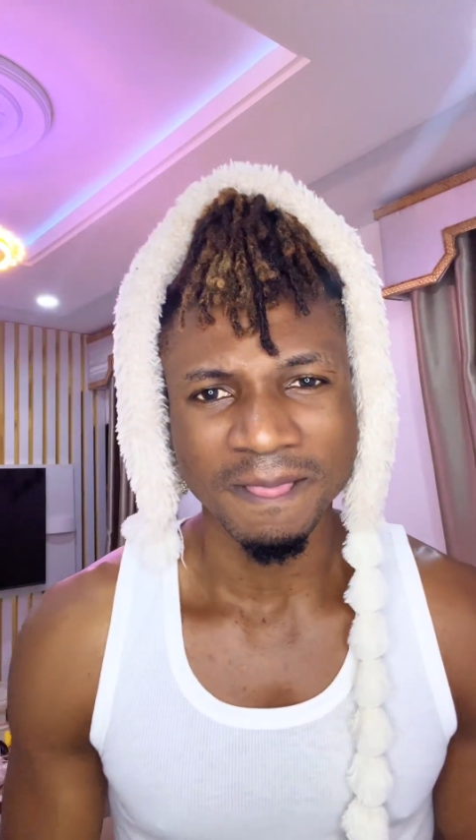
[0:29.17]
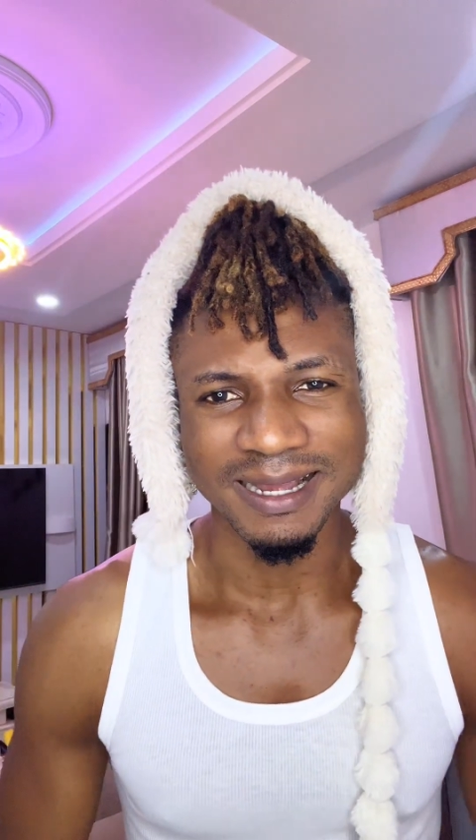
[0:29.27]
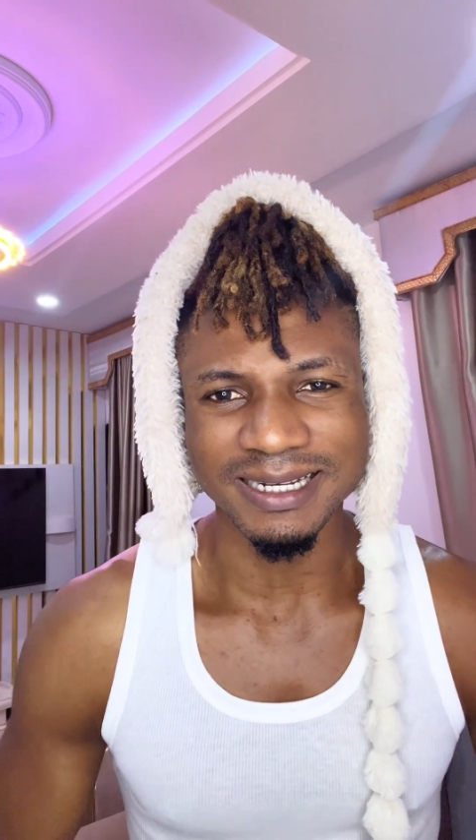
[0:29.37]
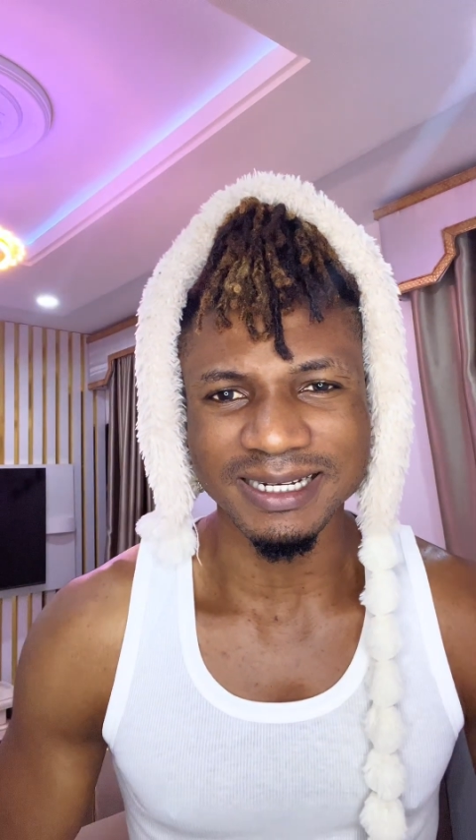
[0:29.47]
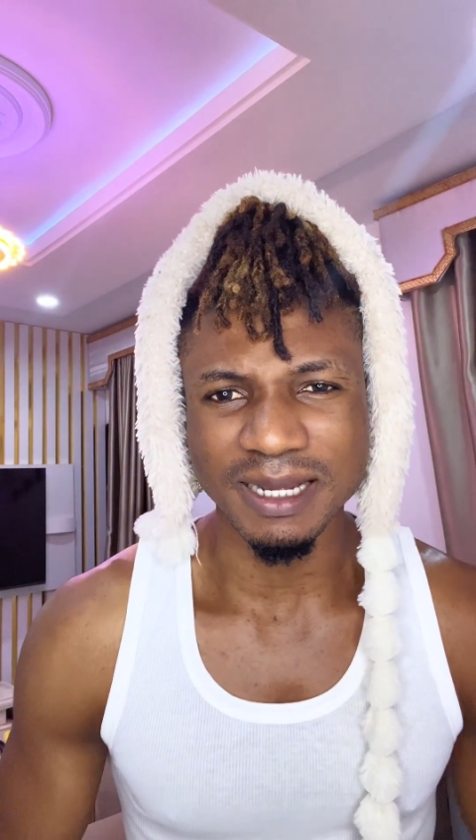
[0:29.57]

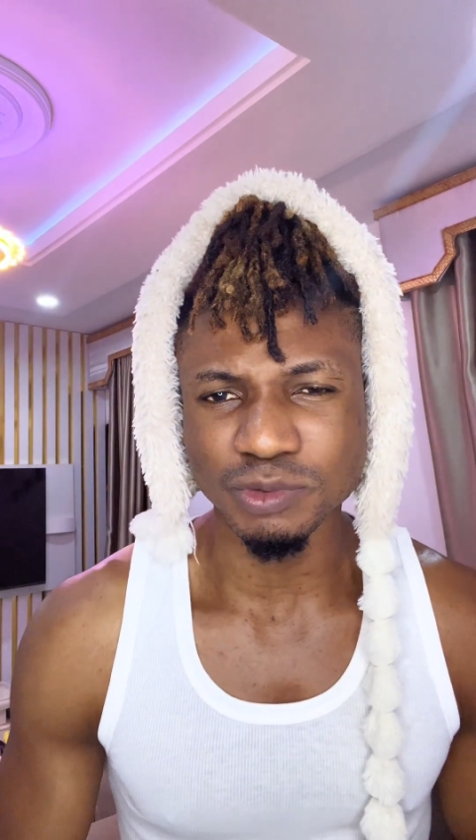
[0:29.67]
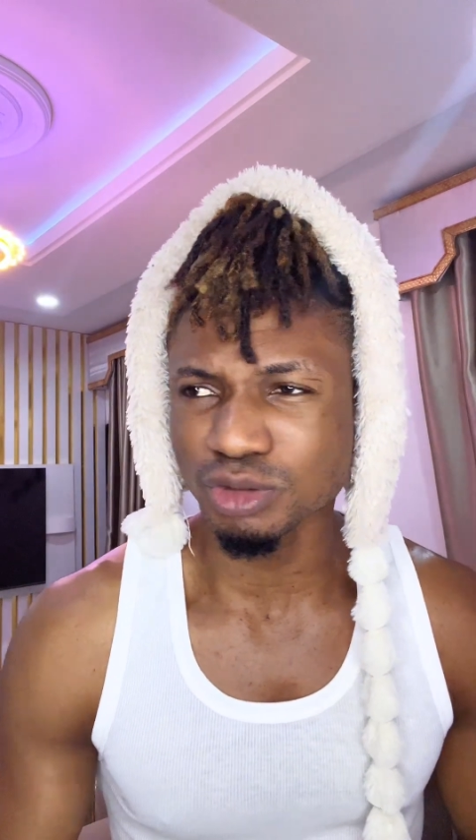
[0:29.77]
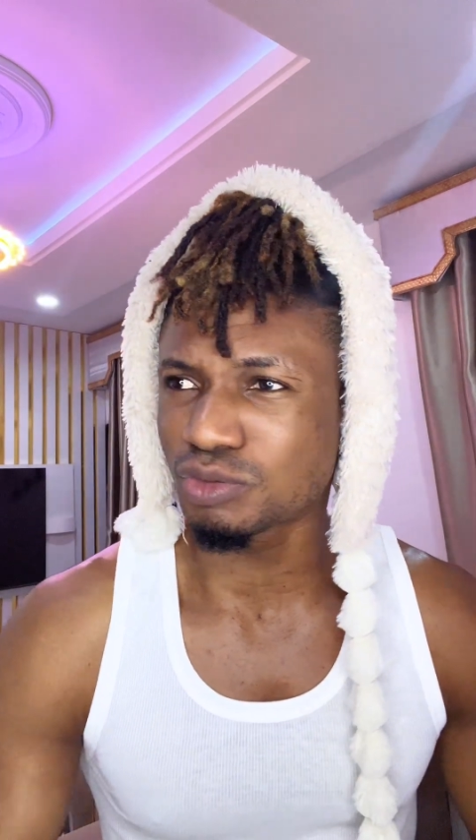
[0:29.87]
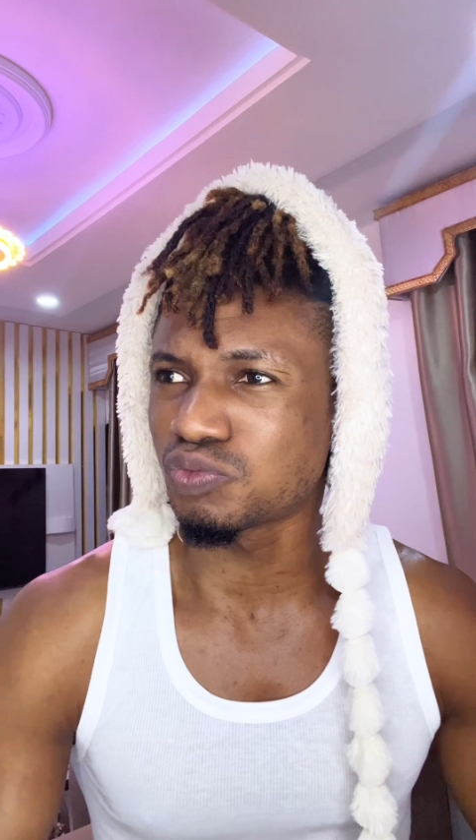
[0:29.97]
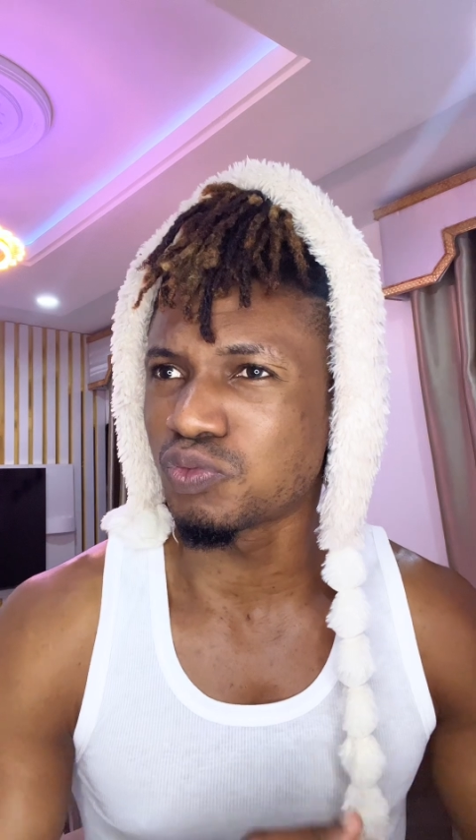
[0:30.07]
and then I'm
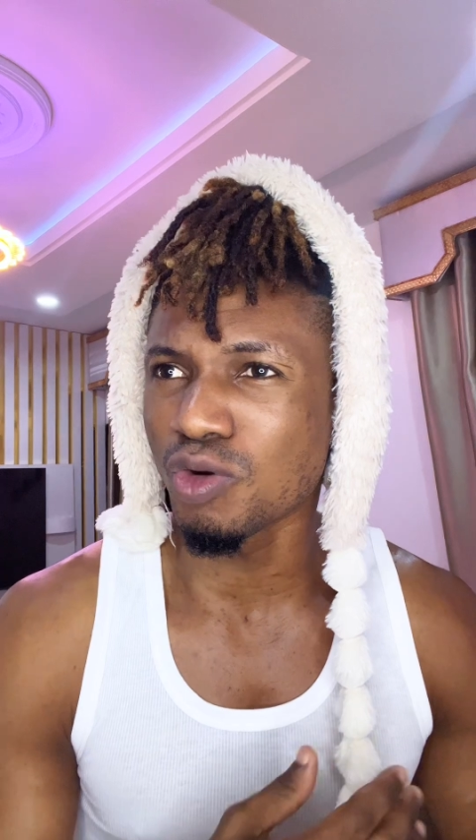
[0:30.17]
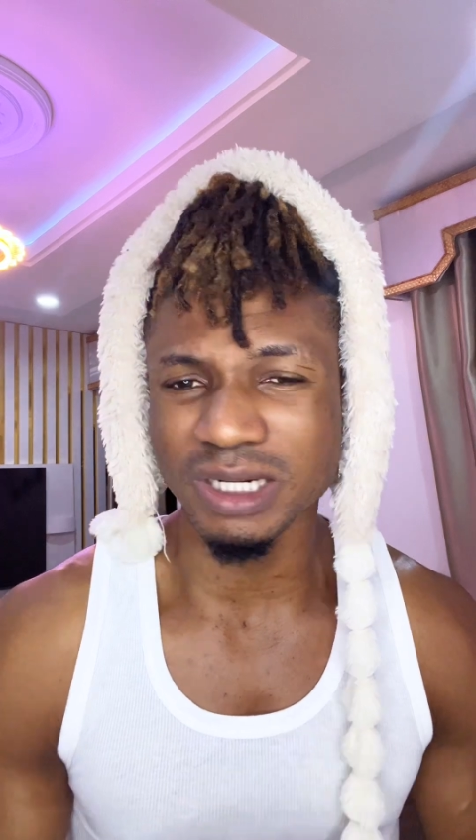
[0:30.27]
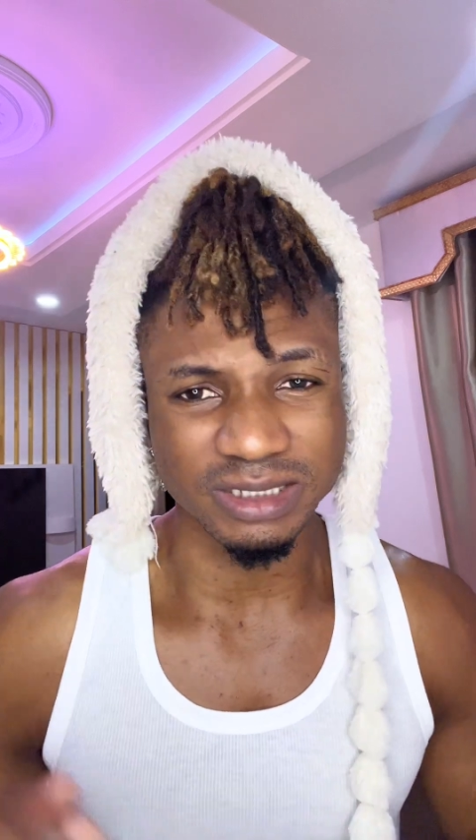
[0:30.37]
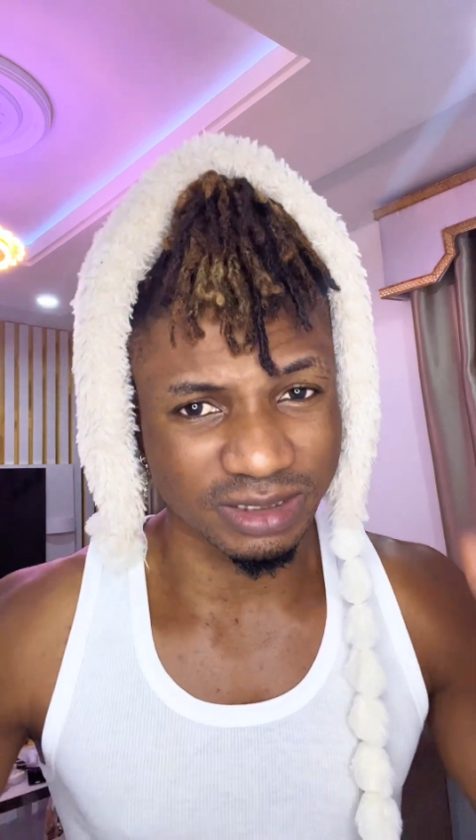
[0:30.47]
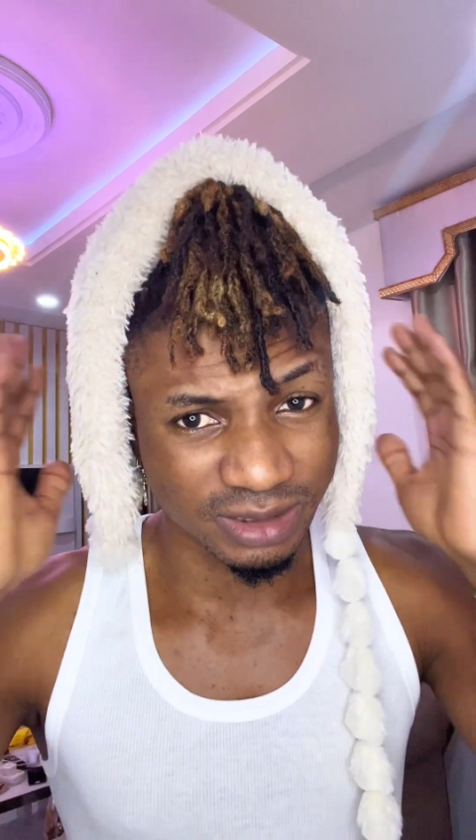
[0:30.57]
just
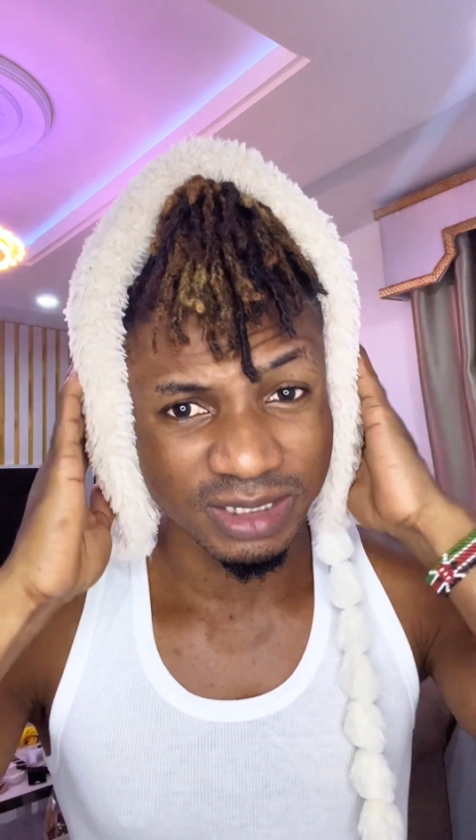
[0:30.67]
worried.